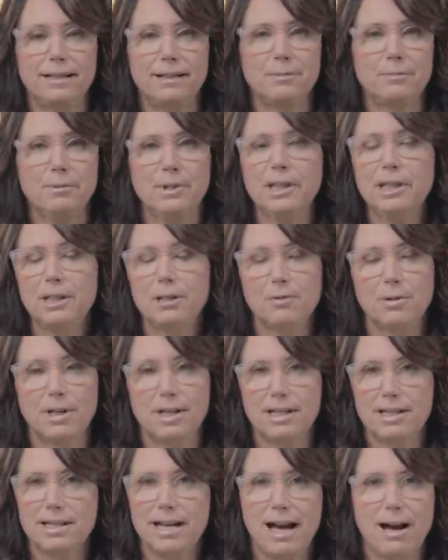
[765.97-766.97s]
It really
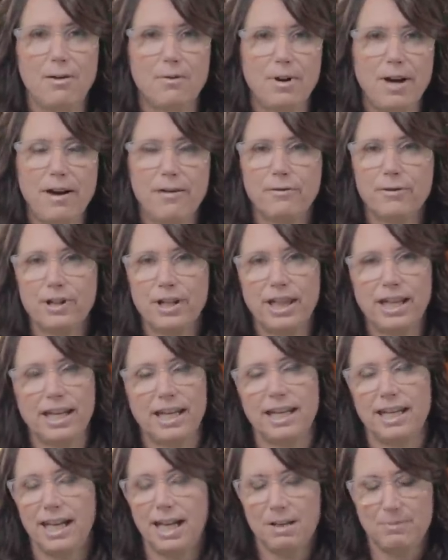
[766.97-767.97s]
was, how
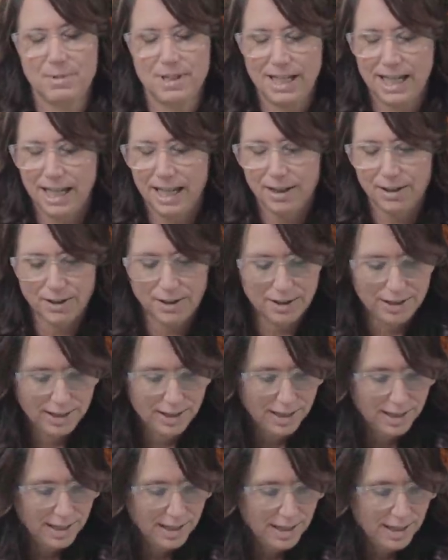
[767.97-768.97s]
everything came together.
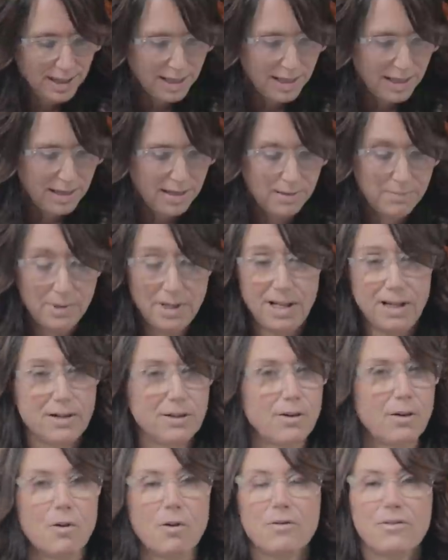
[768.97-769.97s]
And
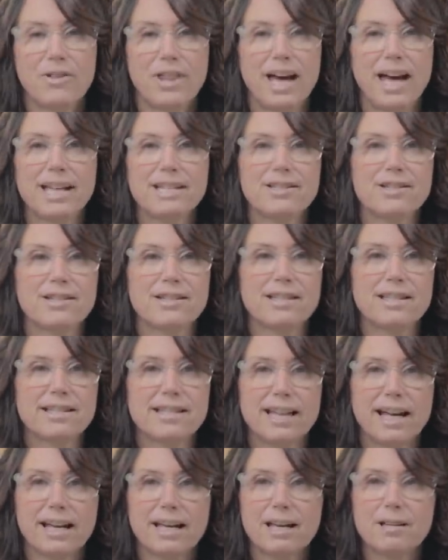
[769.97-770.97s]
I'll go over that in just a
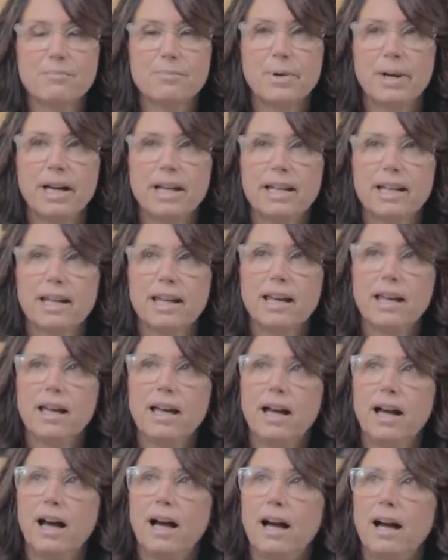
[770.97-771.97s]
second, but
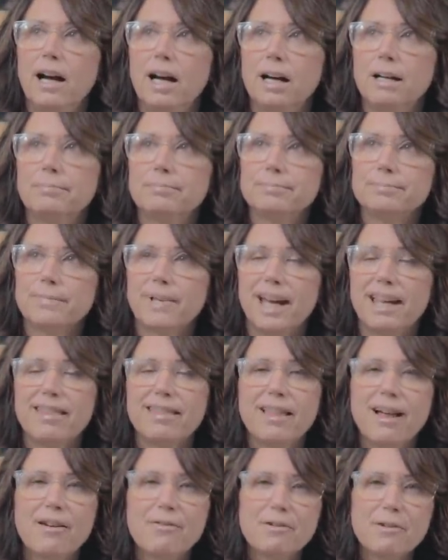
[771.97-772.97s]
I
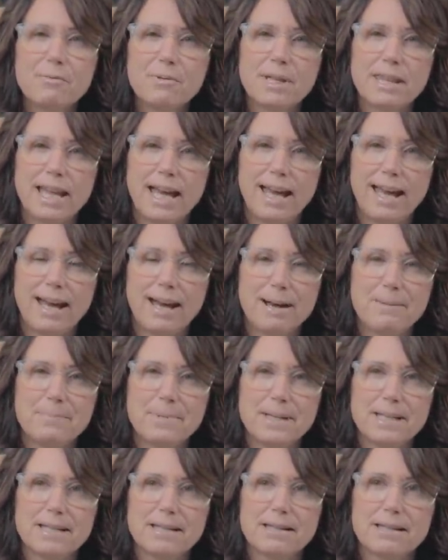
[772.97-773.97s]
love it when that
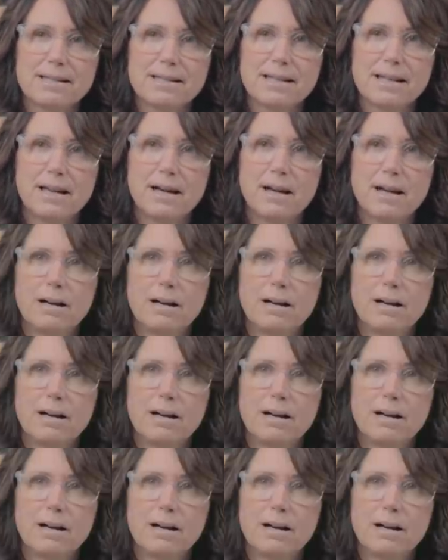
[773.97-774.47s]
happens.